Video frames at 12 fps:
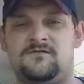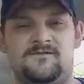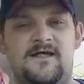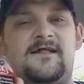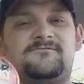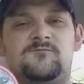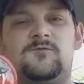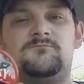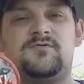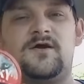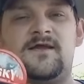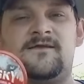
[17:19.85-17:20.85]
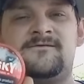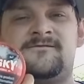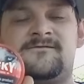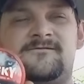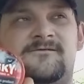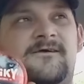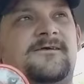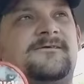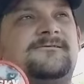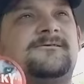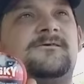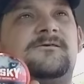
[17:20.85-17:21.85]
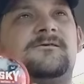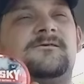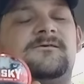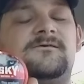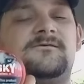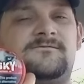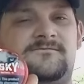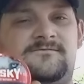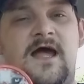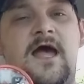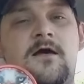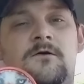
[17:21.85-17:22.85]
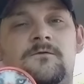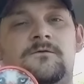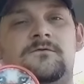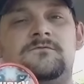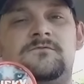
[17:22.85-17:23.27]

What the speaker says: That's what brings this down